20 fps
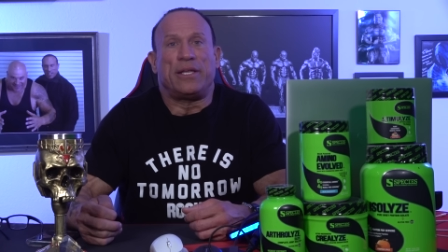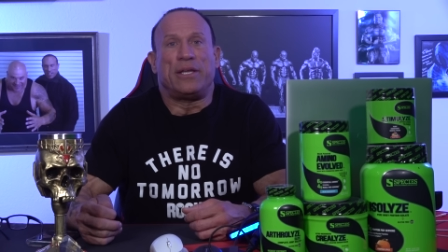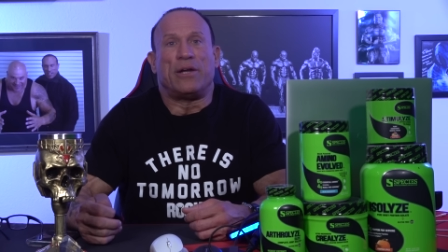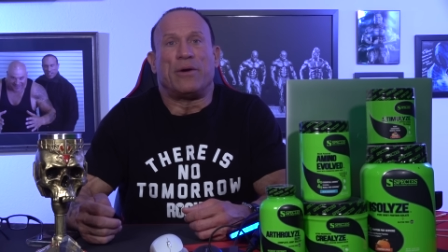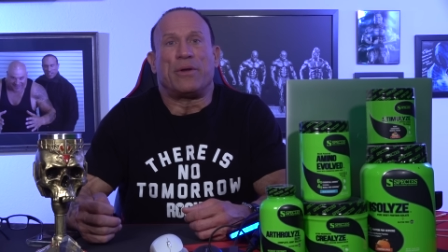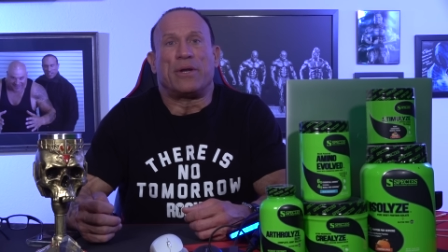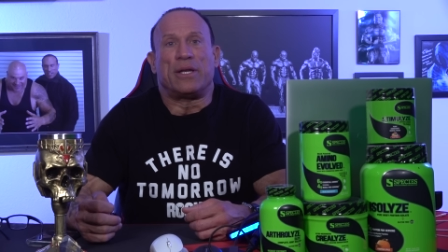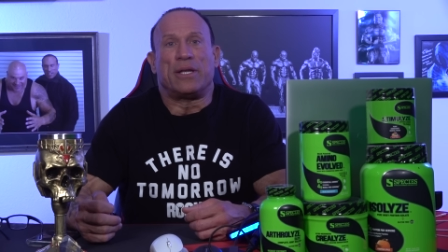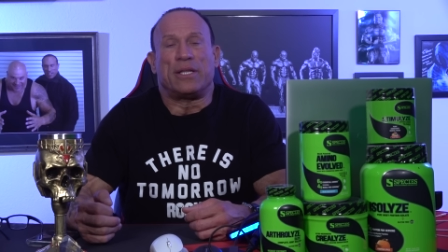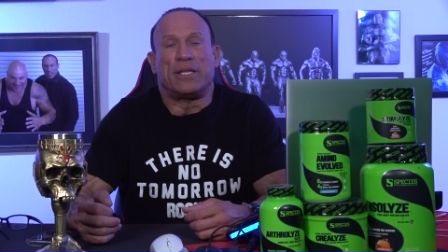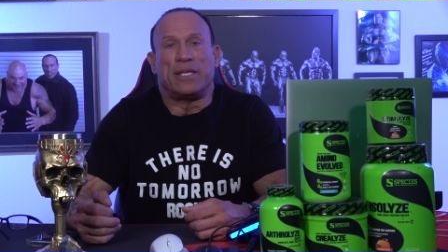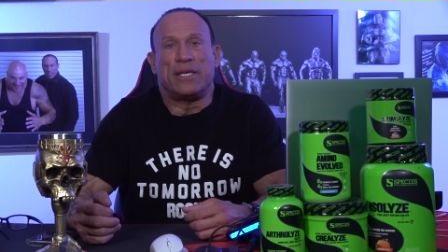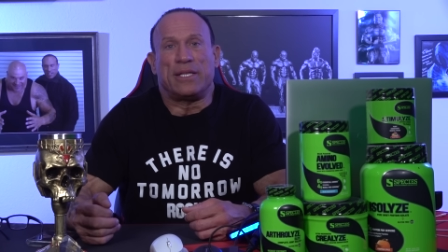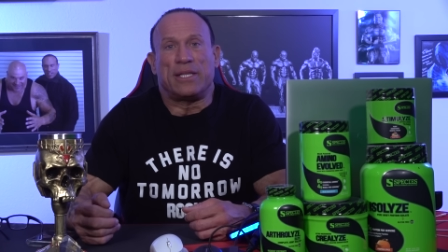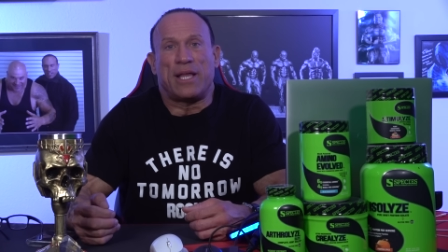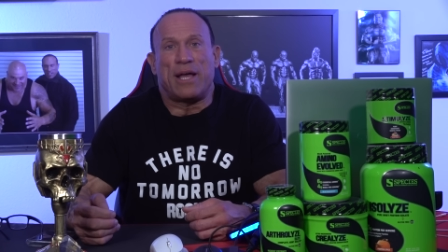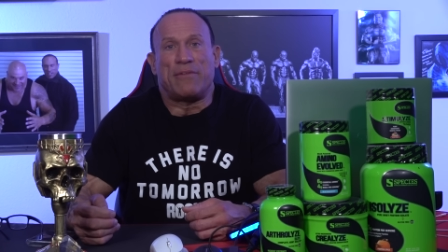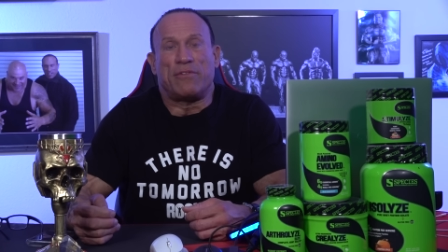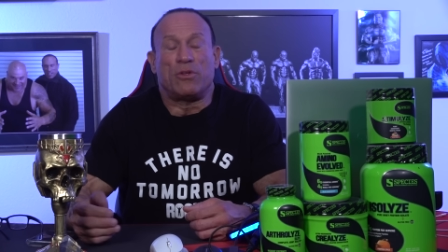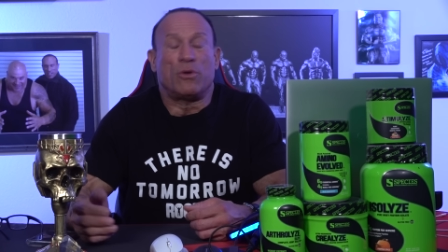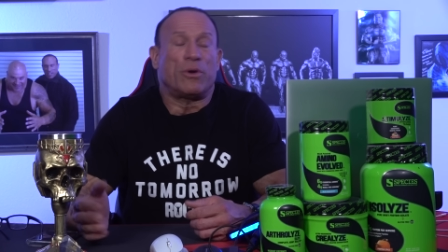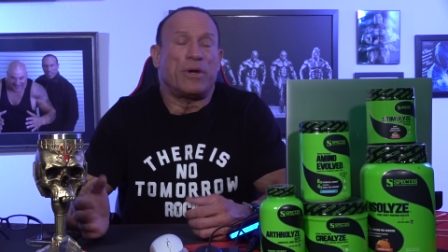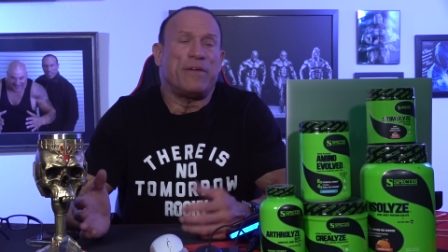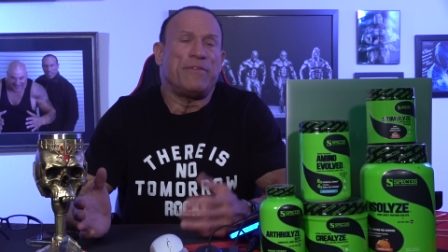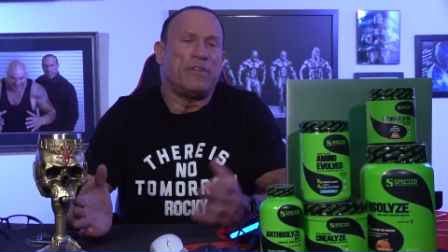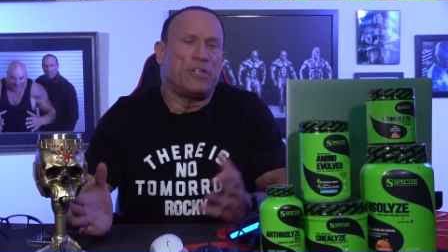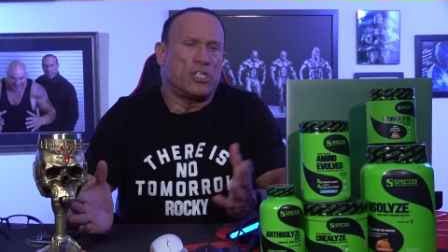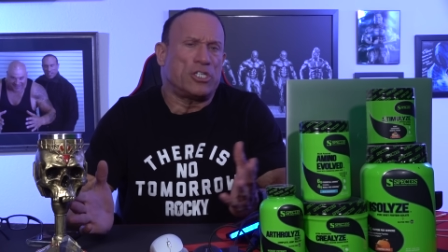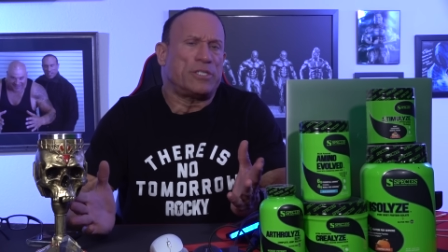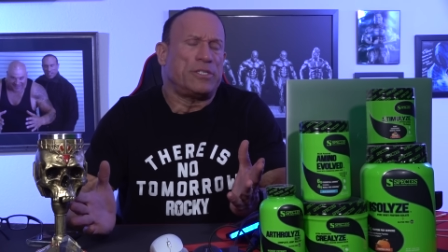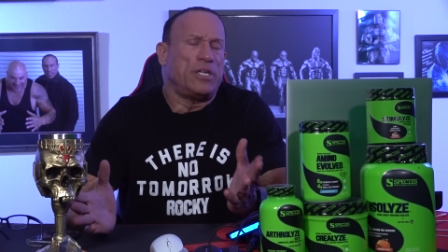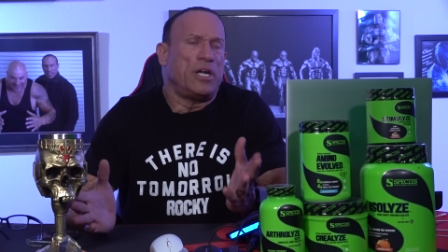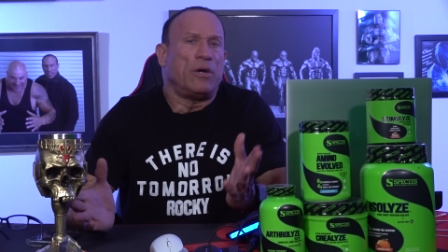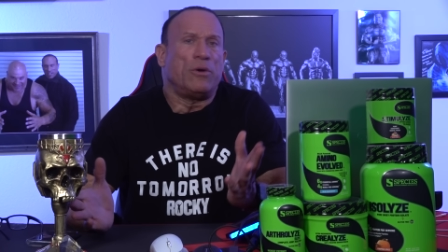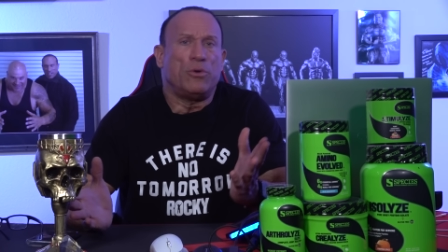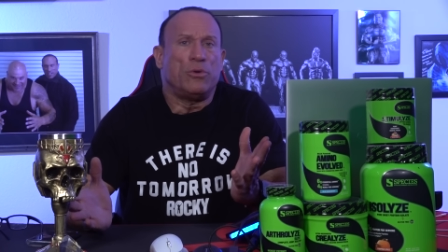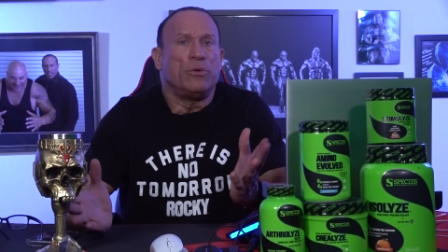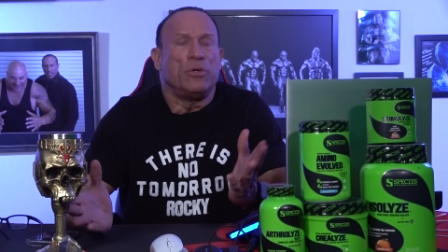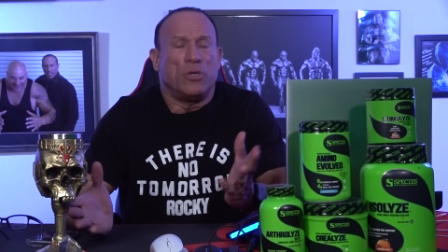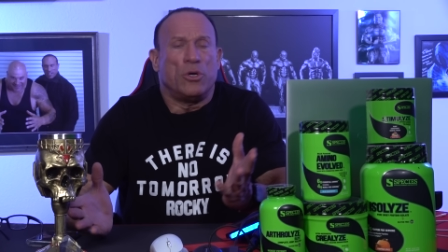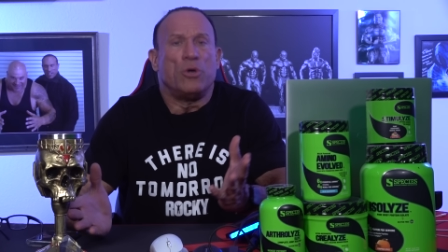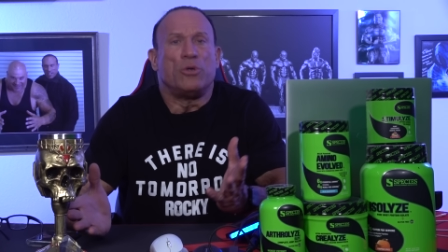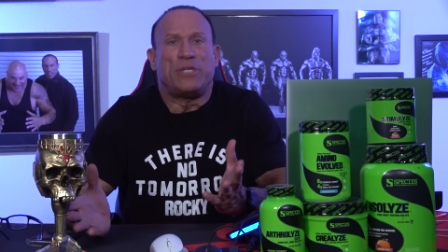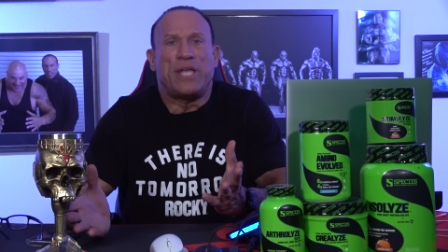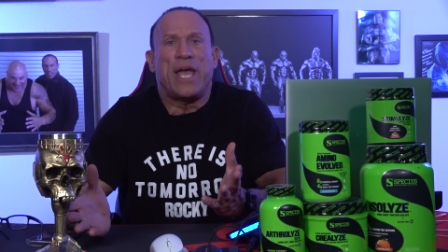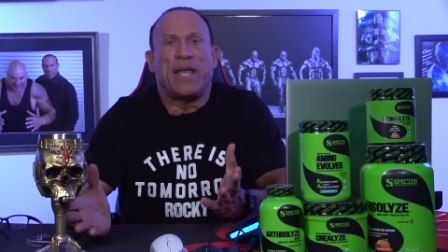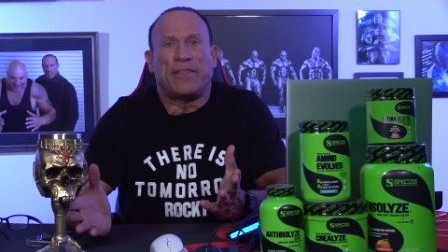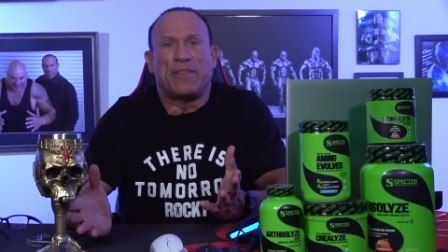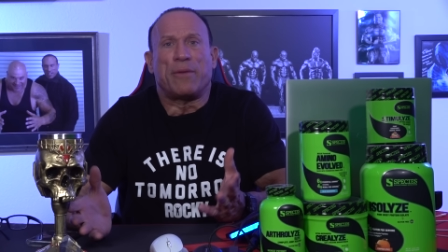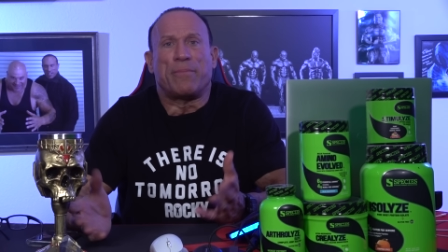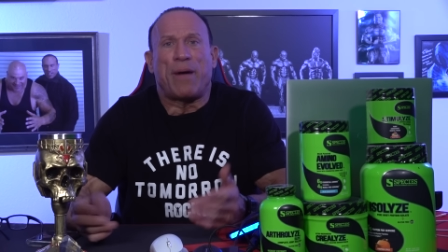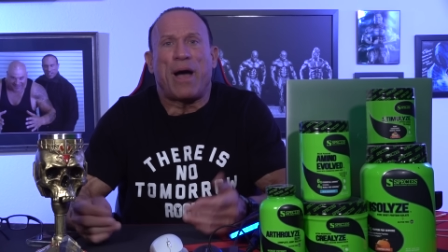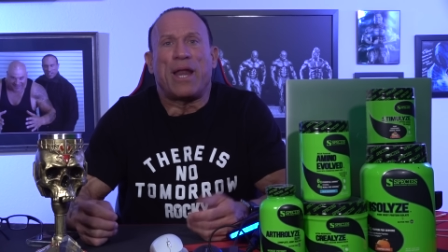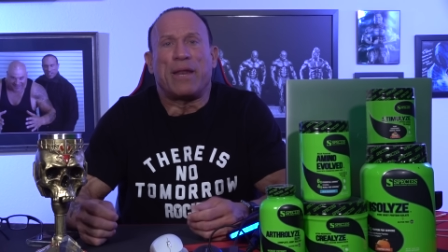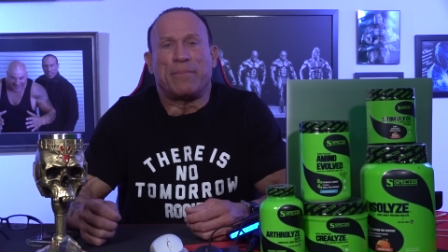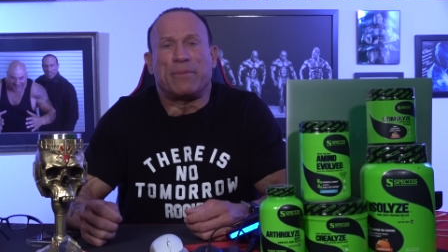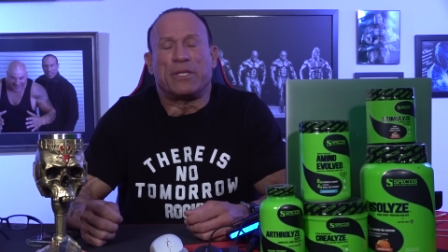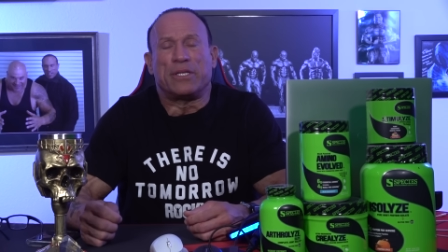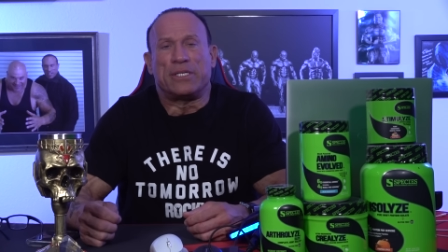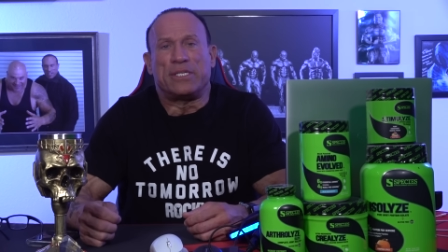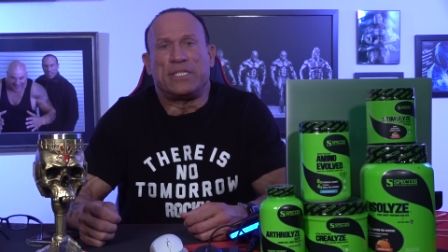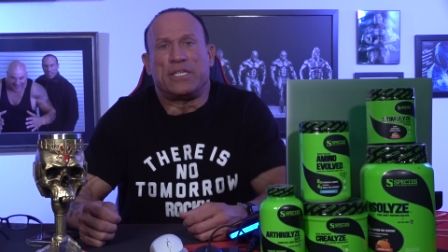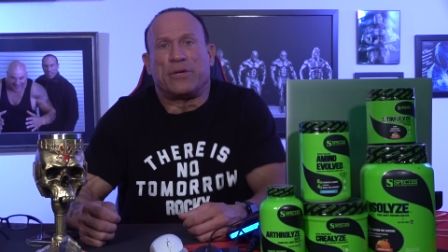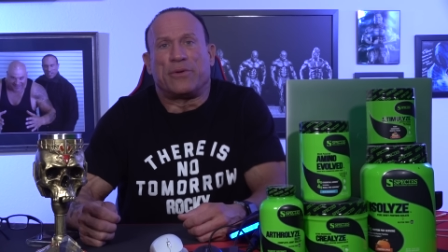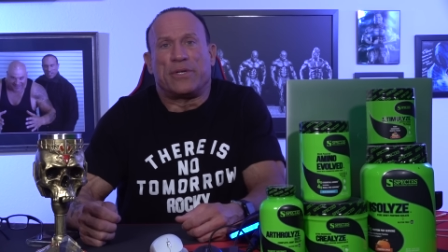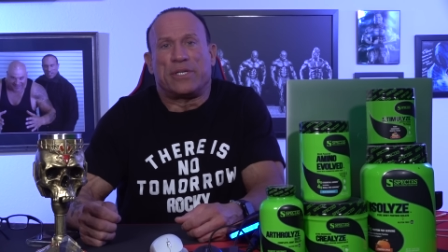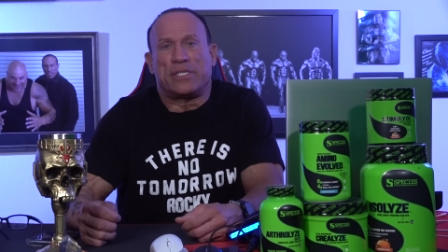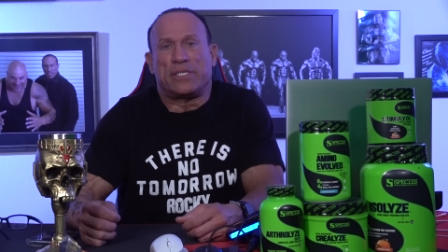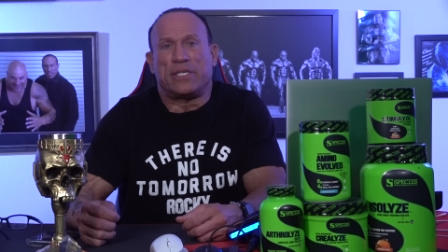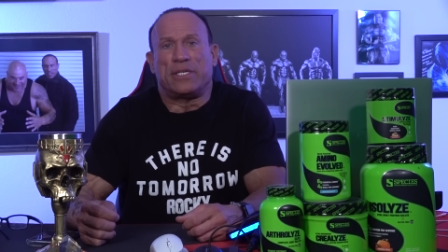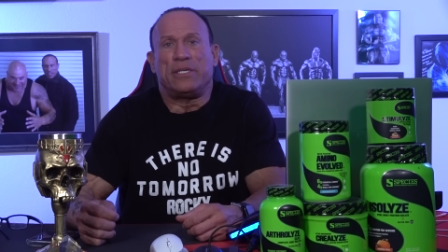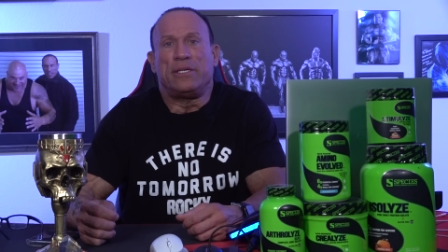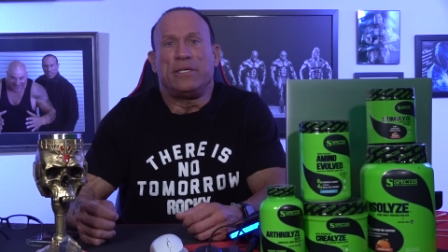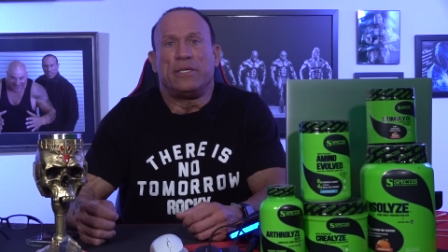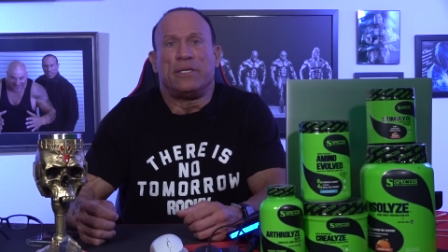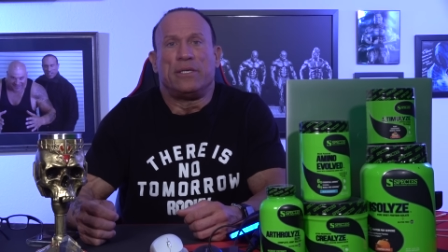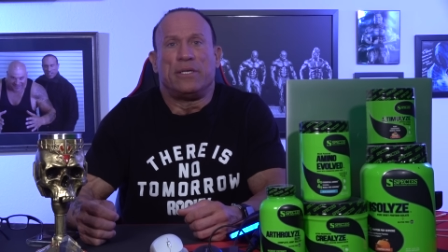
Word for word: you know, at an elite level, or even just, you know, who take their bodybuilding seriously,